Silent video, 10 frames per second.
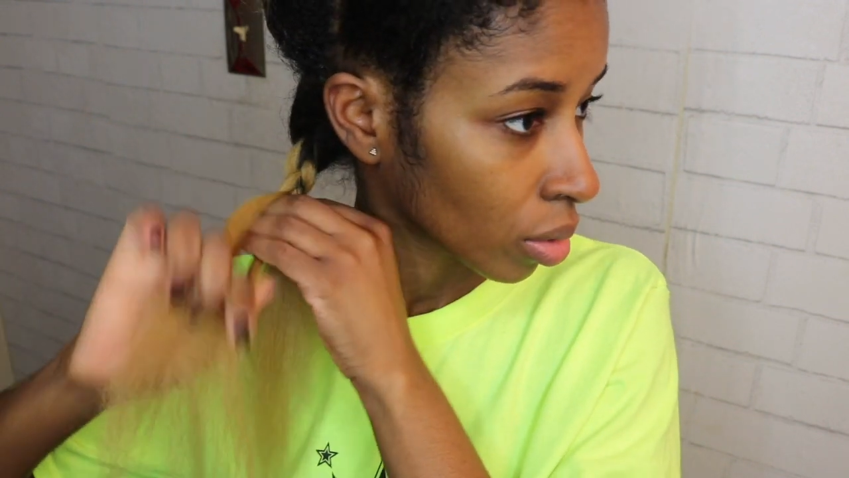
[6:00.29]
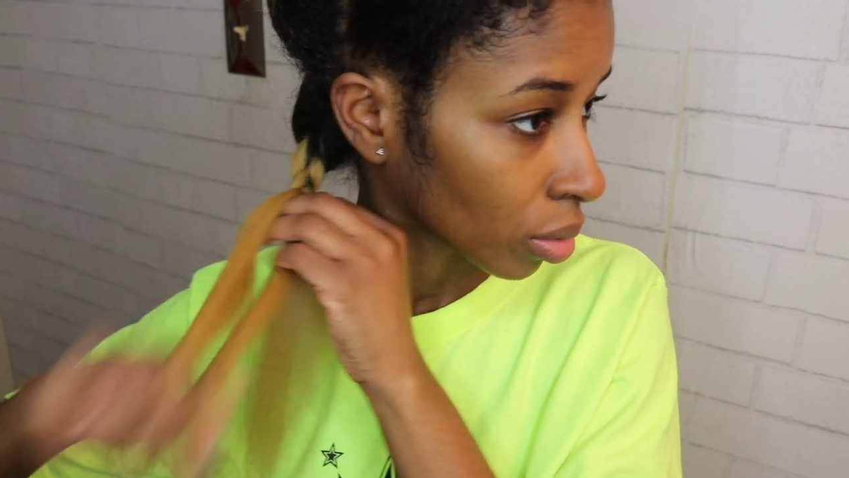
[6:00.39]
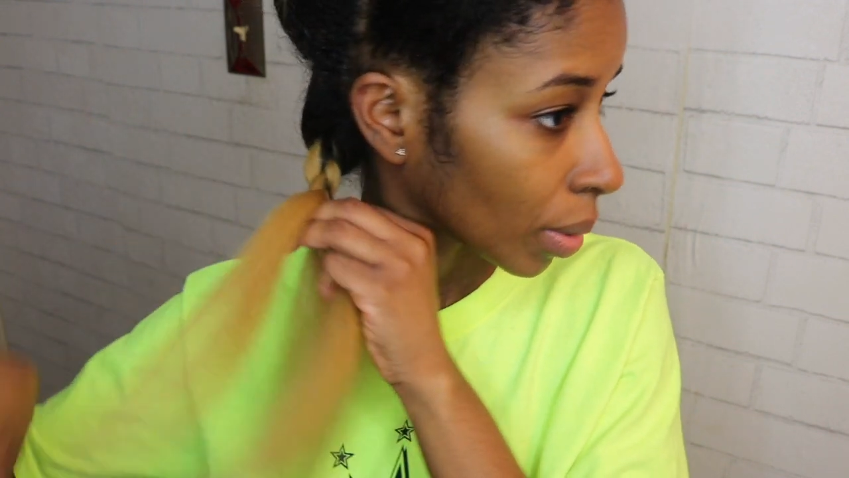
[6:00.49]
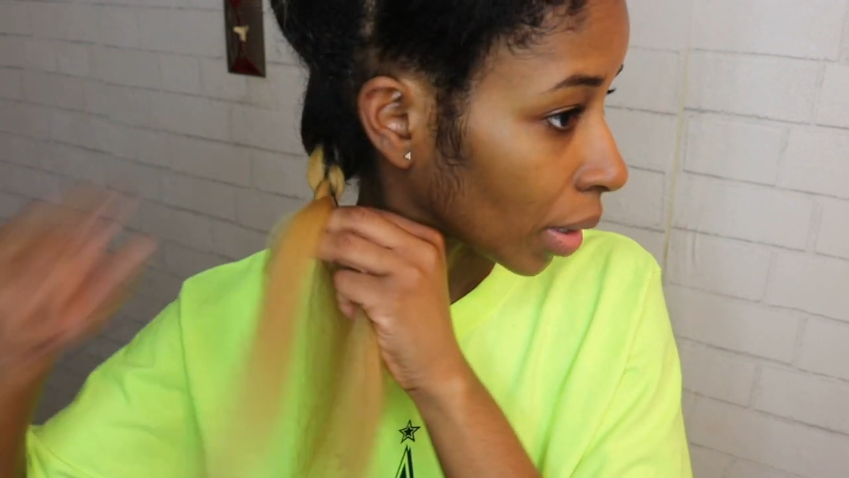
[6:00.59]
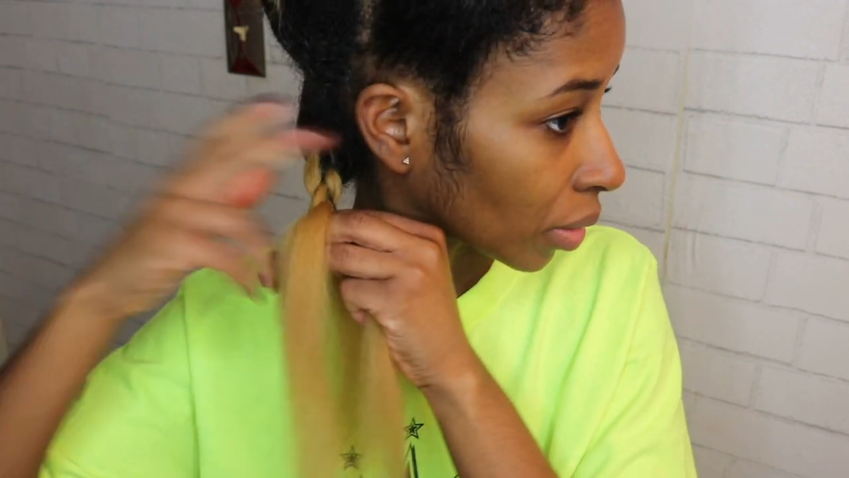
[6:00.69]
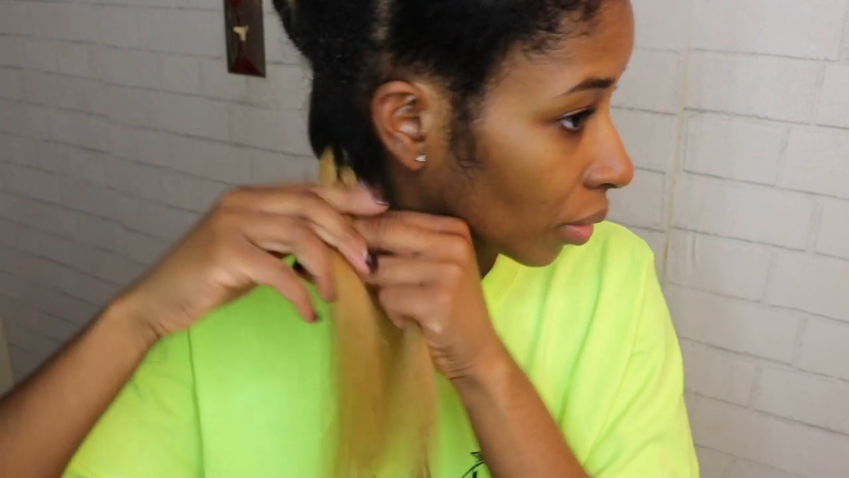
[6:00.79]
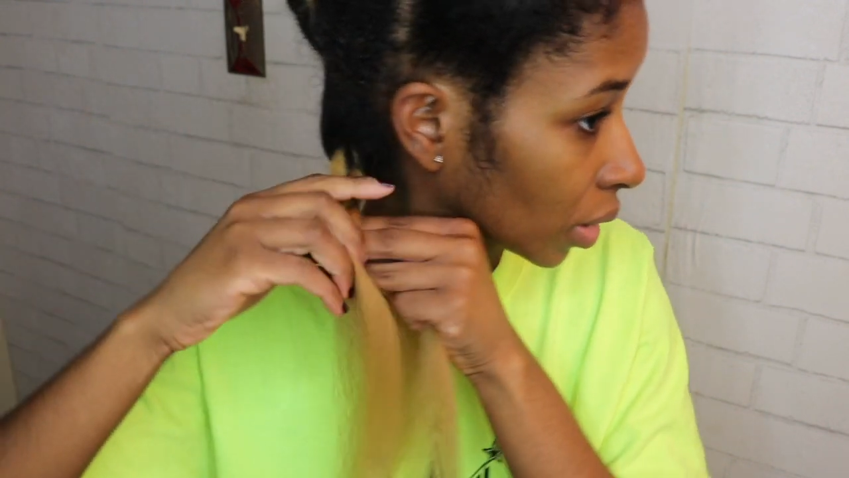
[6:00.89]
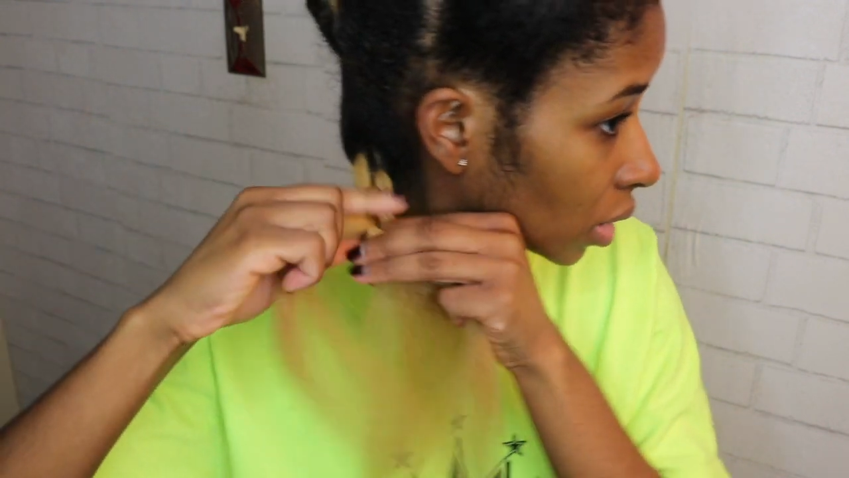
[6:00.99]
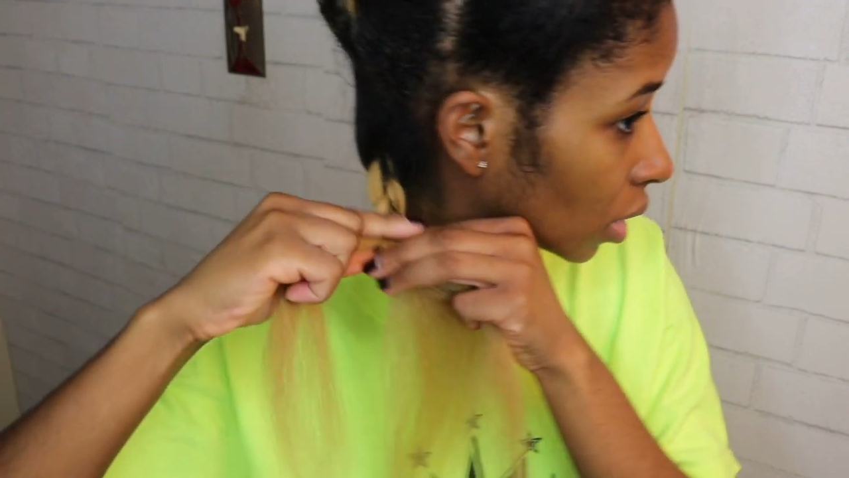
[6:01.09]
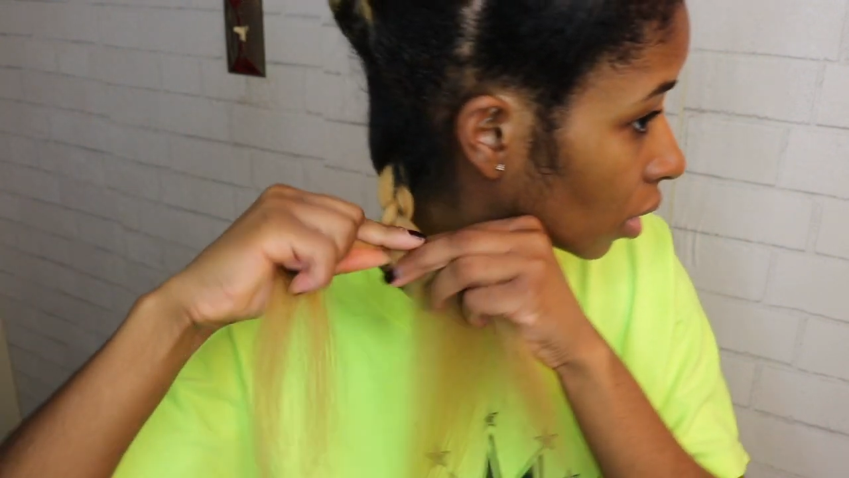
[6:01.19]
throughout the
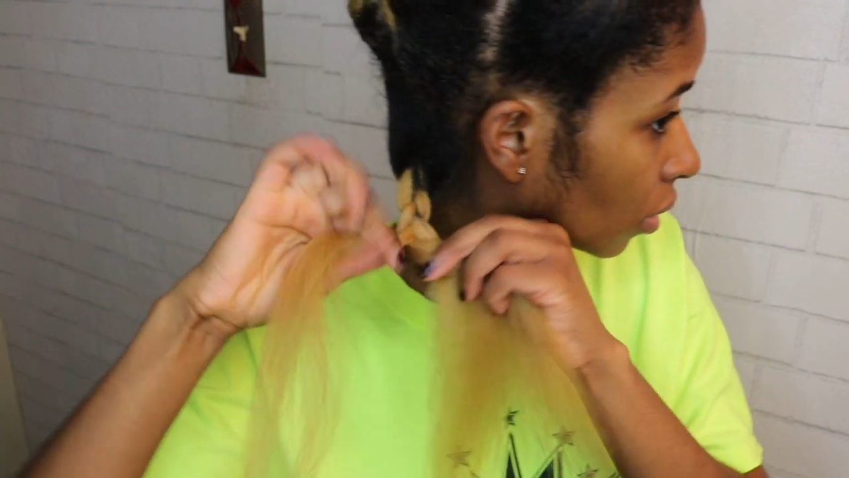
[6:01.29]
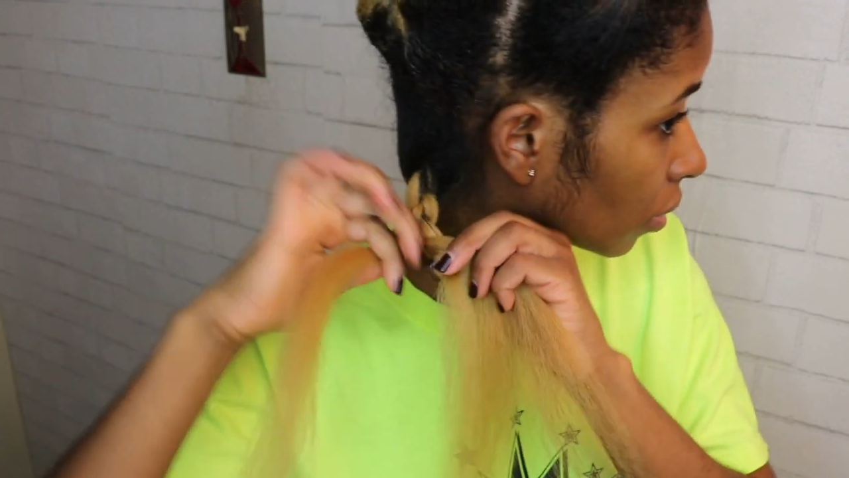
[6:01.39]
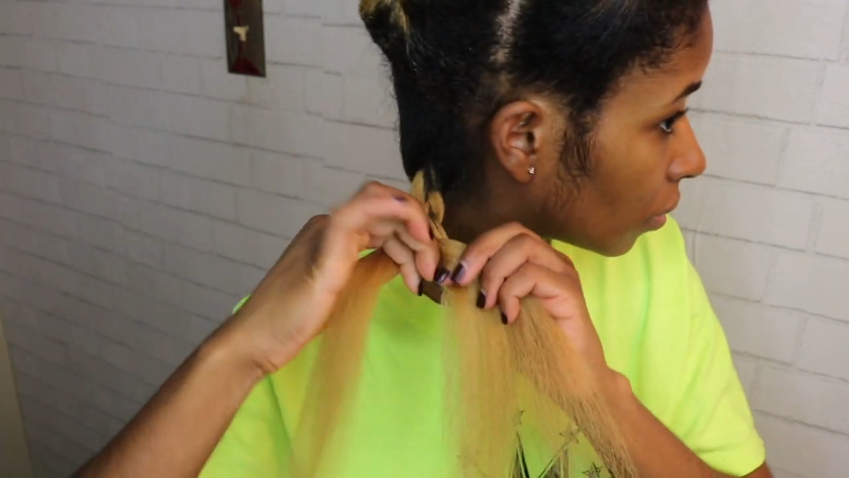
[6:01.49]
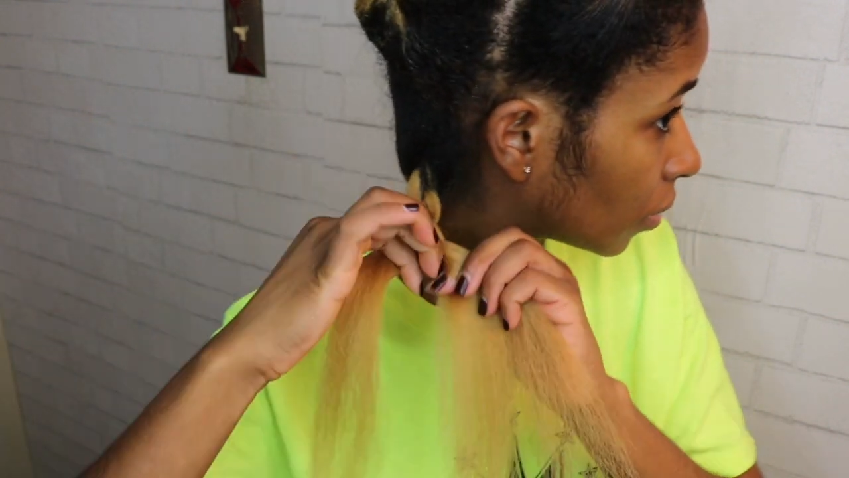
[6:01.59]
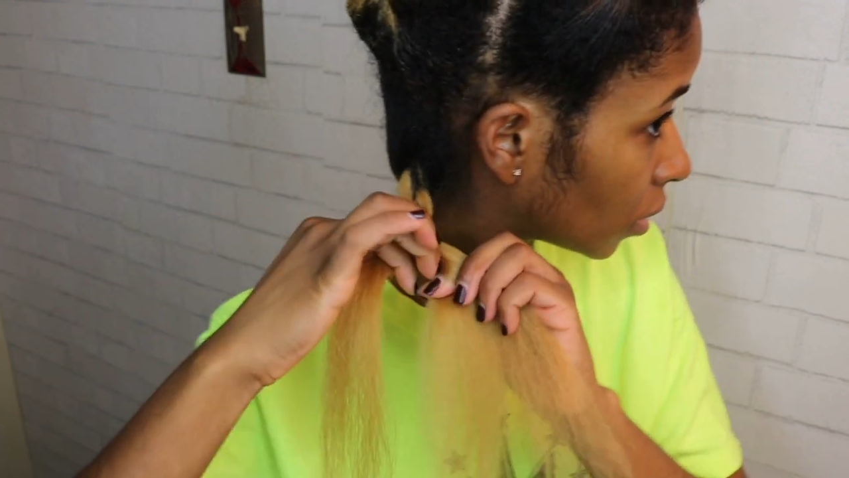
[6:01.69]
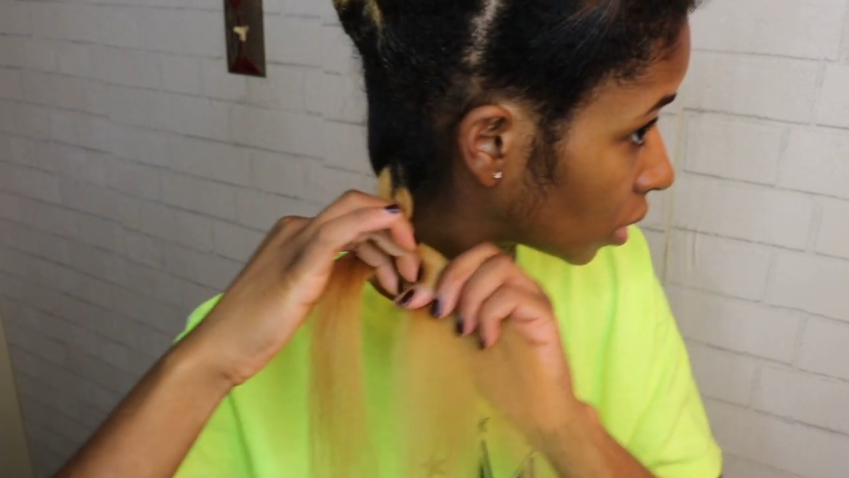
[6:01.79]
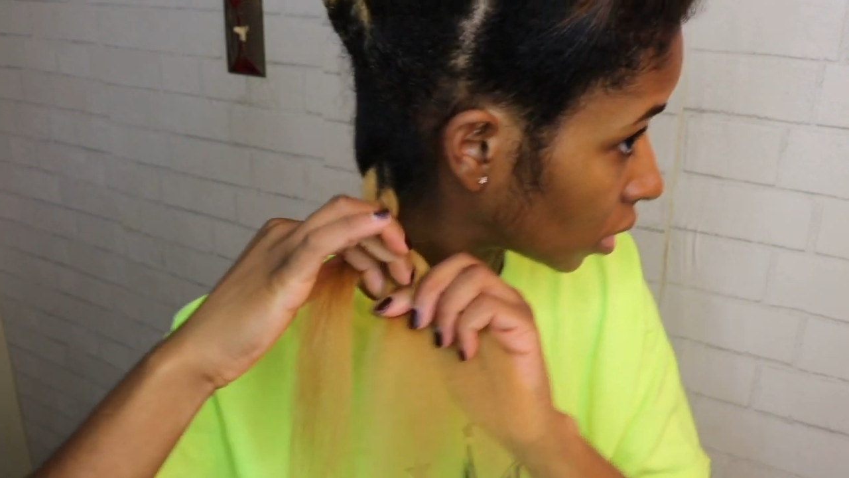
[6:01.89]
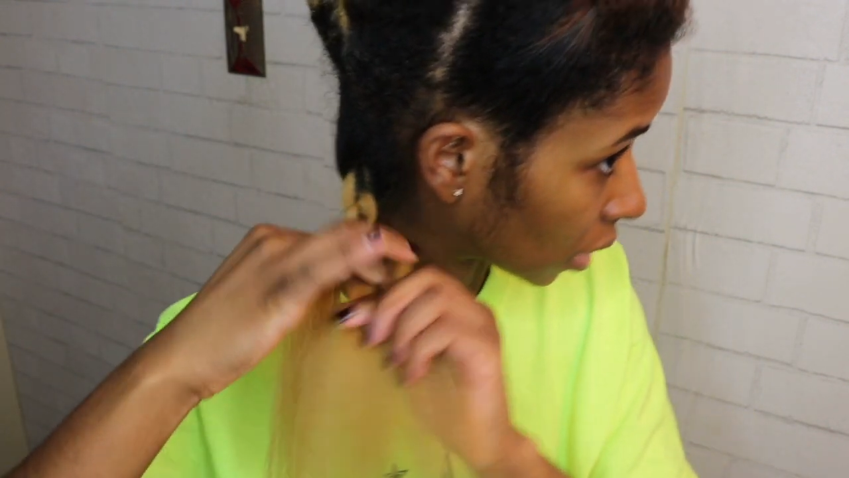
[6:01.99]
rest of the